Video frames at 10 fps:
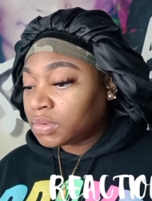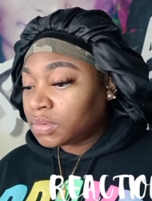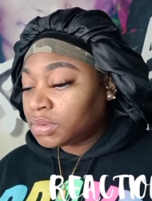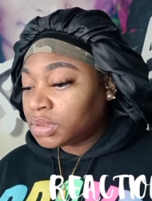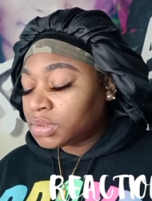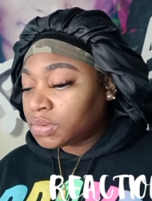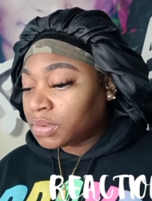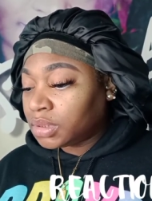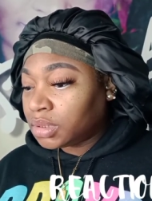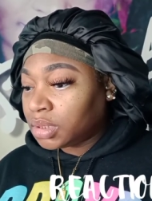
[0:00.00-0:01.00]
I'm just
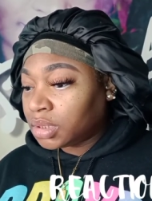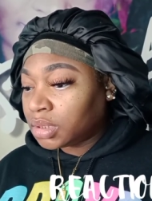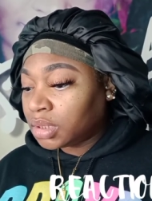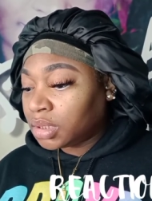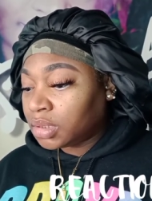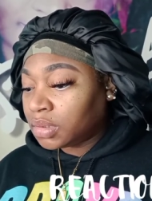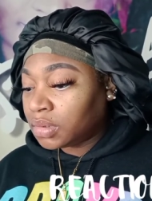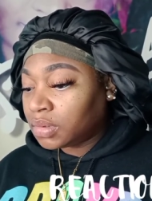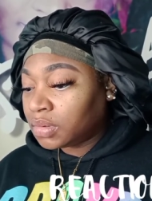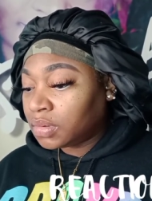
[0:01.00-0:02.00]
reading that,
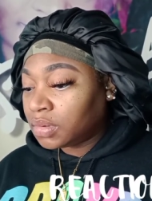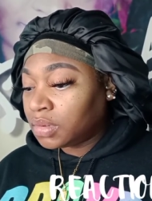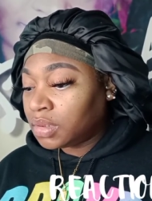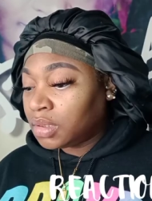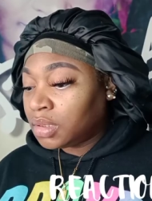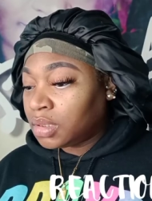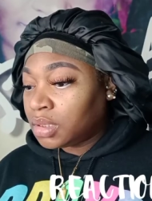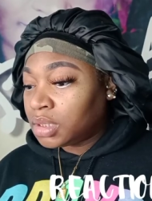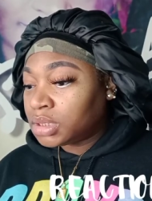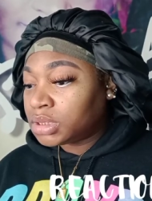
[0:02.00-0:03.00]
y'all.
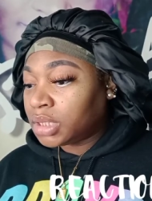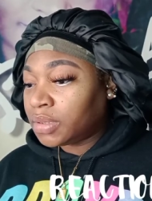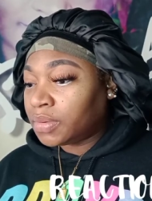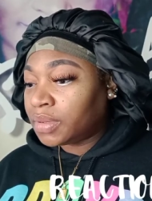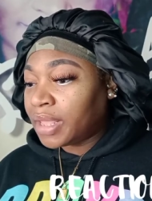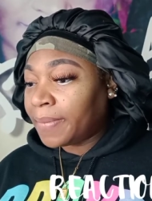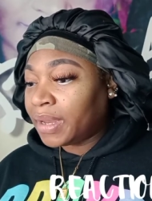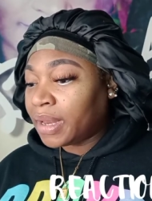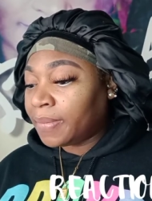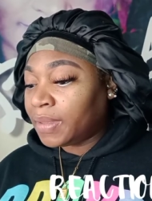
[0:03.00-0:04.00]
So they
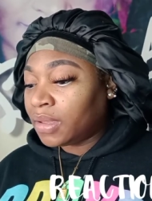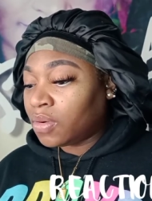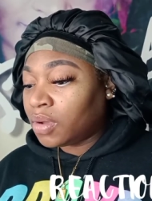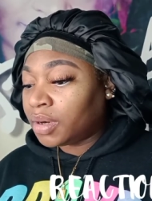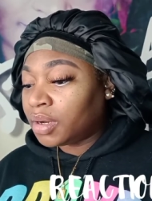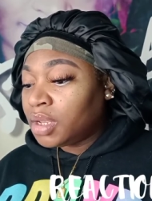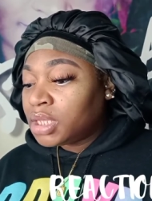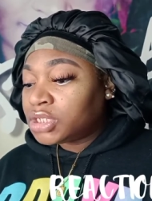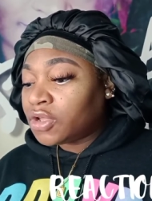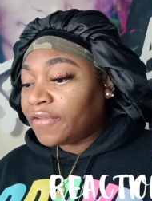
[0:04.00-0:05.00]
might not be in order.
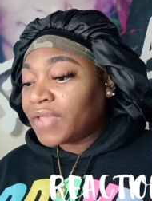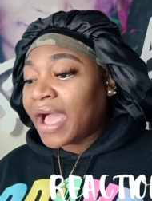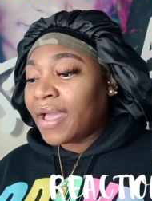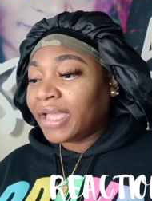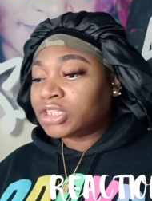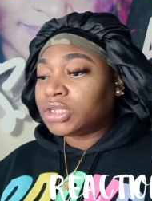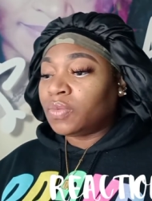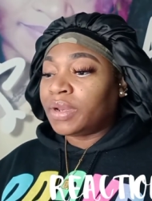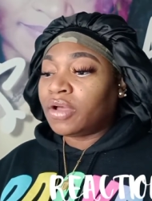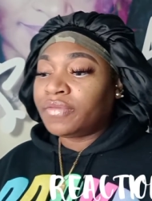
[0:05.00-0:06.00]
So if y'all actually
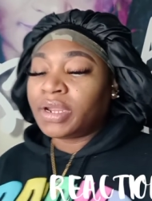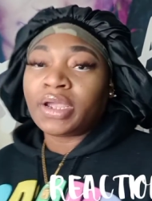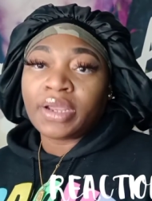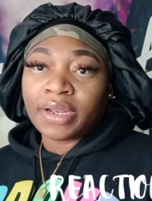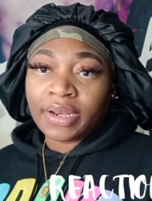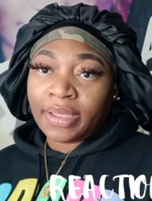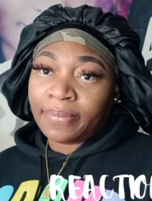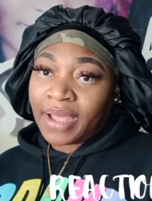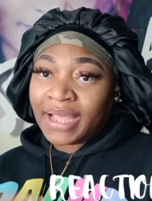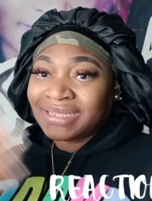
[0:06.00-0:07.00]
went over there and, and
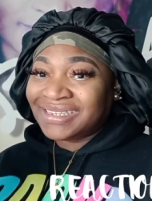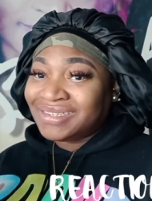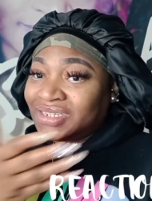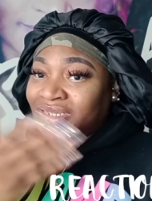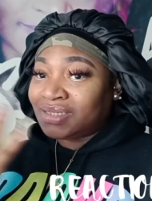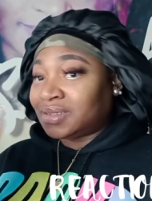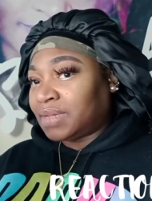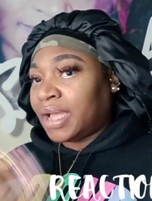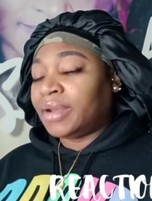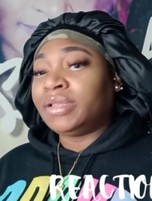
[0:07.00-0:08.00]
mine's it's just
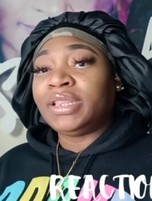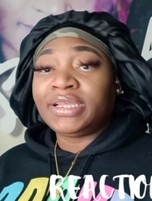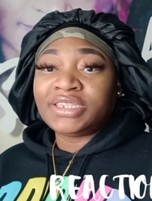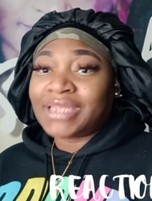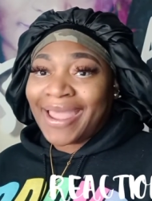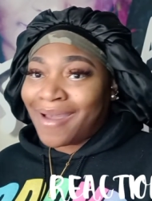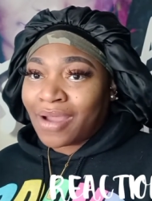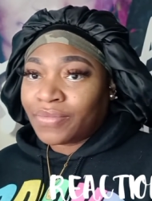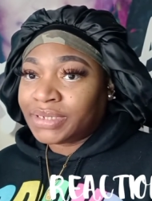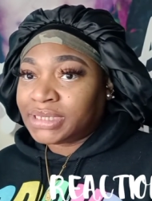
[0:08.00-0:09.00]
kind of it's how I
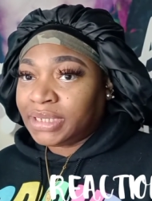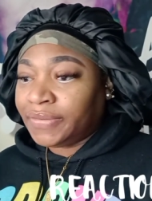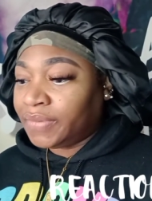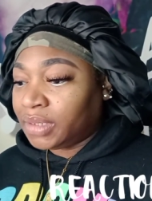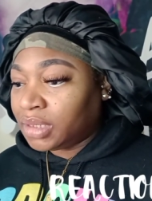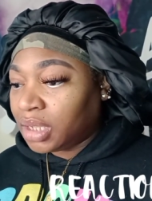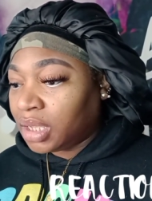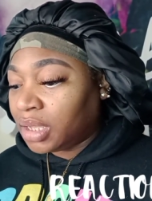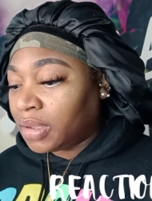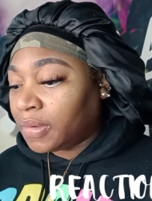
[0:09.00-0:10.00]
received it.
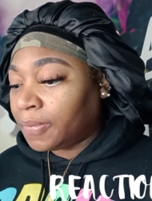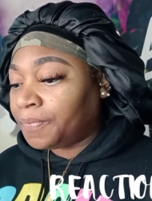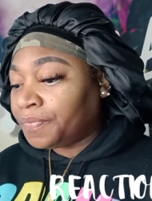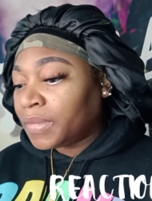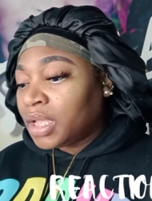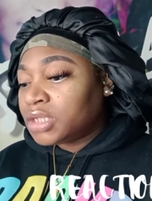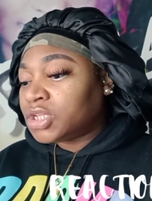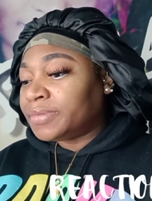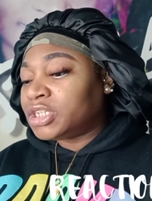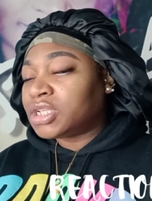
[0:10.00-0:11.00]
Um
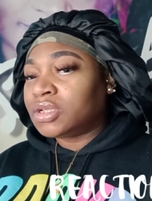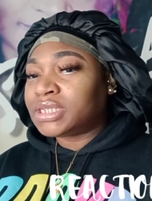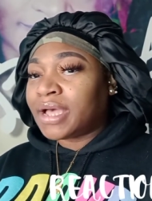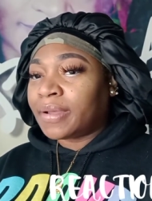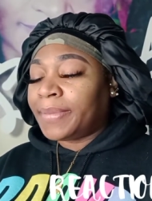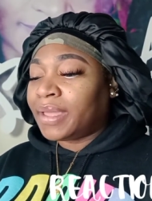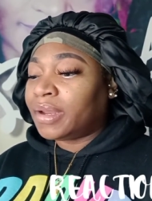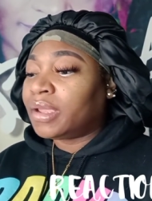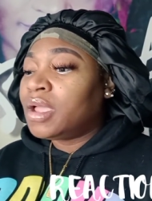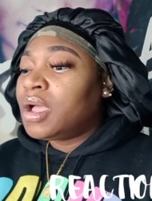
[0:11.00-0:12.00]
so I'm just gonna talk about
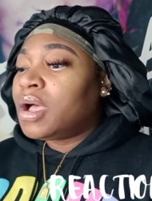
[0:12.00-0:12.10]
it.